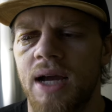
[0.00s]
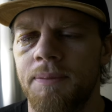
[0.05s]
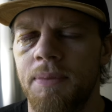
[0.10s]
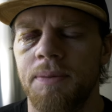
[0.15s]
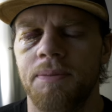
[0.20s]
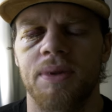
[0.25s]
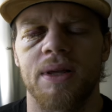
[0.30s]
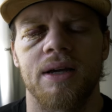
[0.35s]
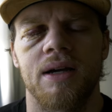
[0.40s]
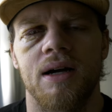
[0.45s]
I've
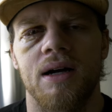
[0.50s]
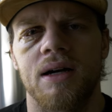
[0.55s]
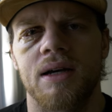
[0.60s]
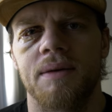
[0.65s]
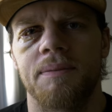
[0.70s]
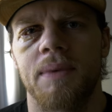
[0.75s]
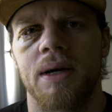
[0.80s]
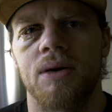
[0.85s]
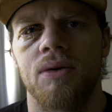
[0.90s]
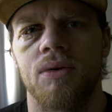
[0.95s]
been playing
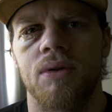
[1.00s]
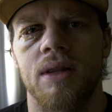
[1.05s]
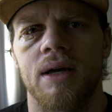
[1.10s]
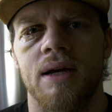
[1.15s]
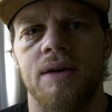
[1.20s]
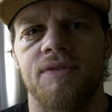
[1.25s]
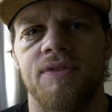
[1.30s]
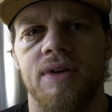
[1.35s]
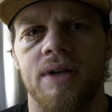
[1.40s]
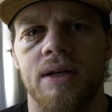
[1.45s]
hockey my whole
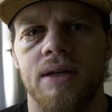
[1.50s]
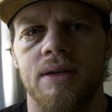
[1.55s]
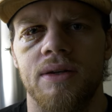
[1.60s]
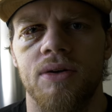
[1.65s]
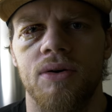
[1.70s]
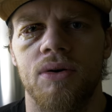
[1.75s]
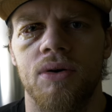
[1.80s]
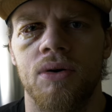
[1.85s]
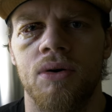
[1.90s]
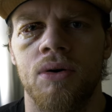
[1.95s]
life, and
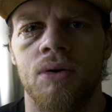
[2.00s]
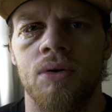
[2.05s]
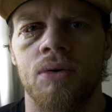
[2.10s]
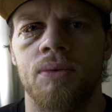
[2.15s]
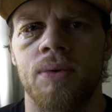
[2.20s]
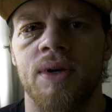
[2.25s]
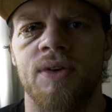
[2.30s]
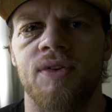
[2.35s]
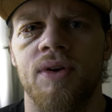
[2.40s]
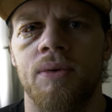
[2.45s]
you're
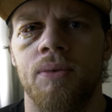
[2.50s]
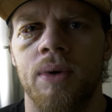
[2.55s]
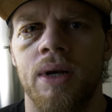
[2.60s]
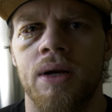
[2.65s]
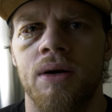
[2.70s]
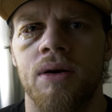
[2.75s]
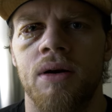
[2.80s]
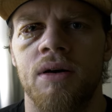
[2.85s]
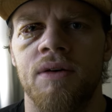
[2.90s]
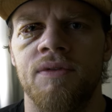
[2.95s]
always
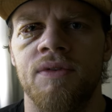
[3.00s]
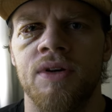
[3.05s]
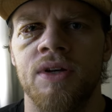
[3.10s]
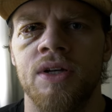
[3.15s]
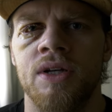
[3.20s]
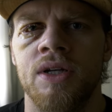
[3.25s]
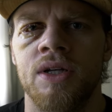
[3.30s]
aware of